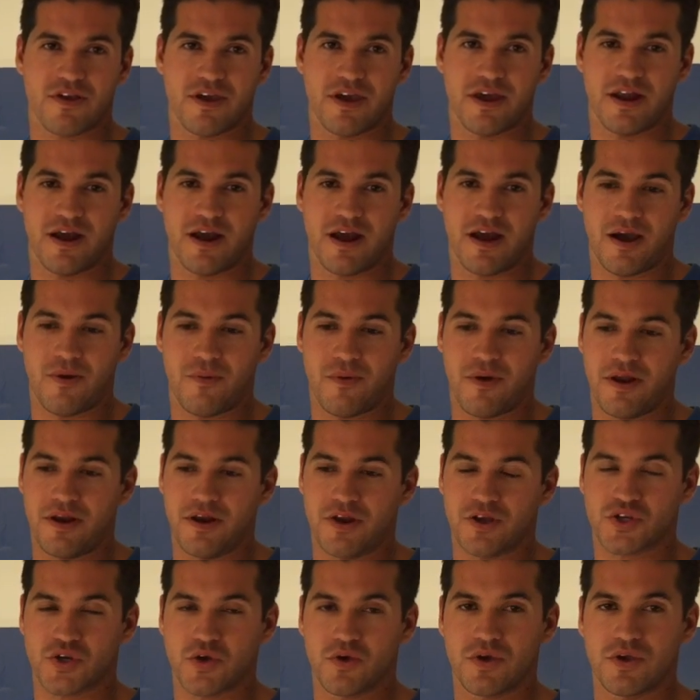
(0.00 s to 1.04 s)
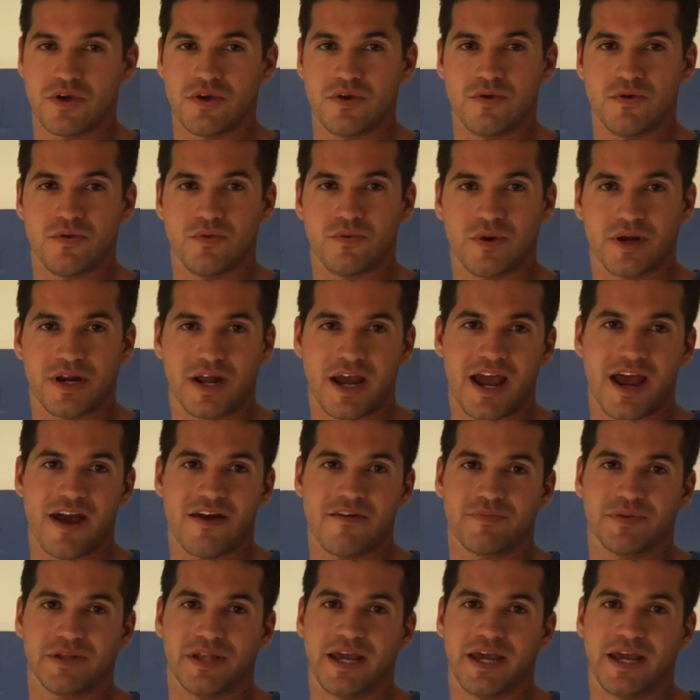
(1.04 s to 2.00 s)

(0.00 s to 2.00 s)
And I wanted to show you what I have